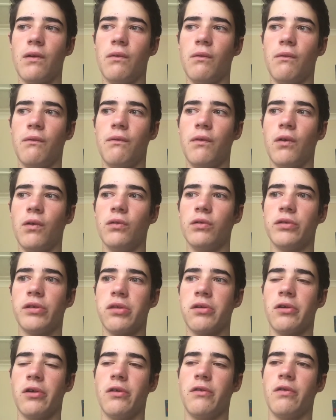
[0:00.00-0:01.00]
falls
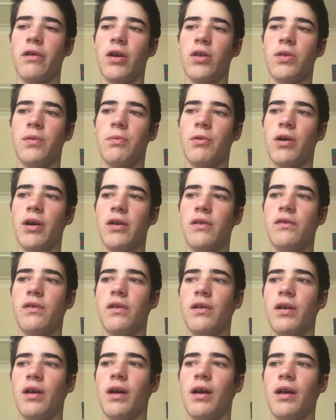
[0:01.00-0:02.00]
through
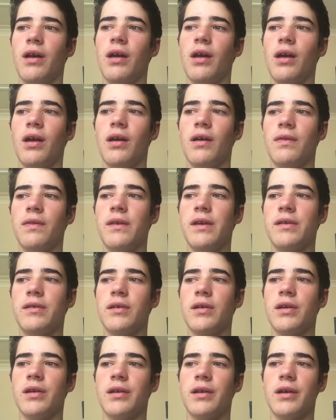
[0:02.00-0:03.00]
transpiration. This
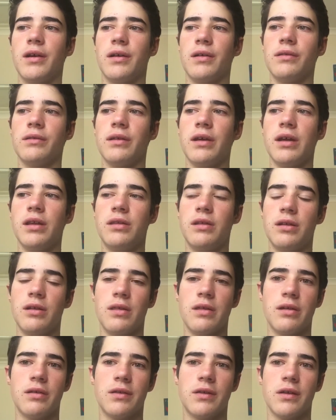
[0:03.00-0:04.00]
can lead to
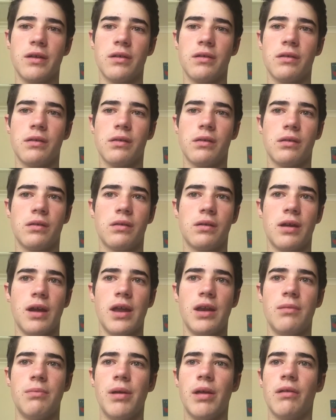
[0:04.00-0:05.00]
the
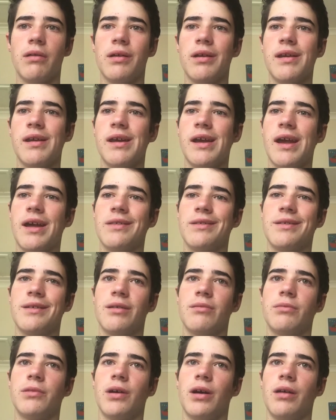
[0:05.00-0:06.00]
sustainability and
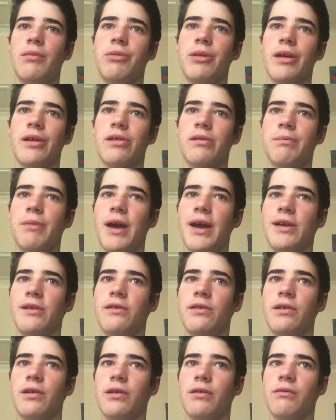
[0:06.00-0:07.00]
sometimes
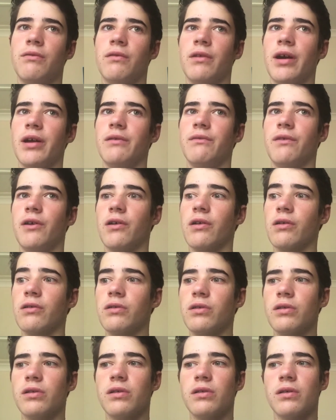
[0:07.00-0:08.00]
expansion of
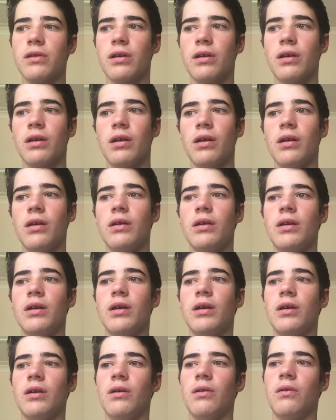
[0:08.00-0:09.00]
rainforests.
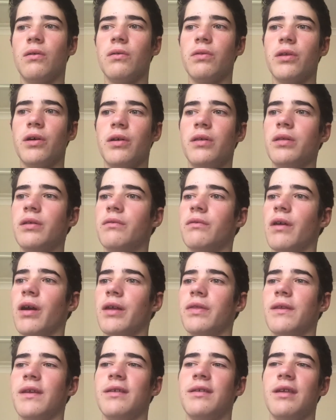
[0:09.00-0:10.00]
Although the
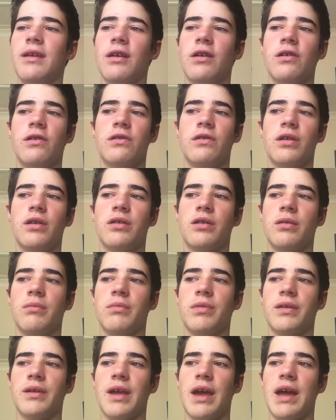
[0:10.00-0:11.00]
rain these
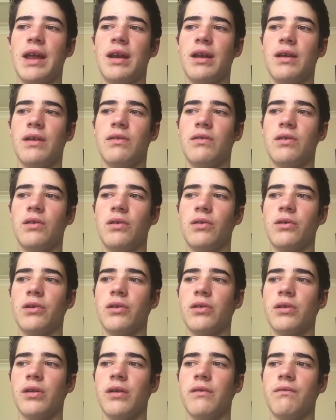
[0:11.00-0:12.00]
ecosystems get is not
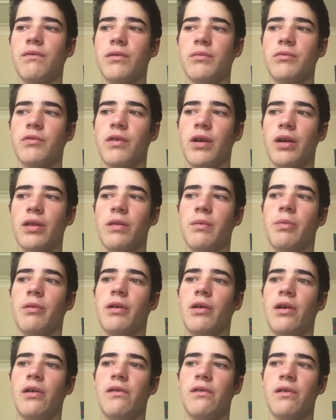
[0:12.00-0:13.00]
only from
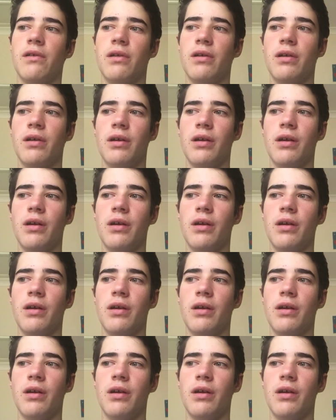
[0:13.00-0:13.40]
transpiration,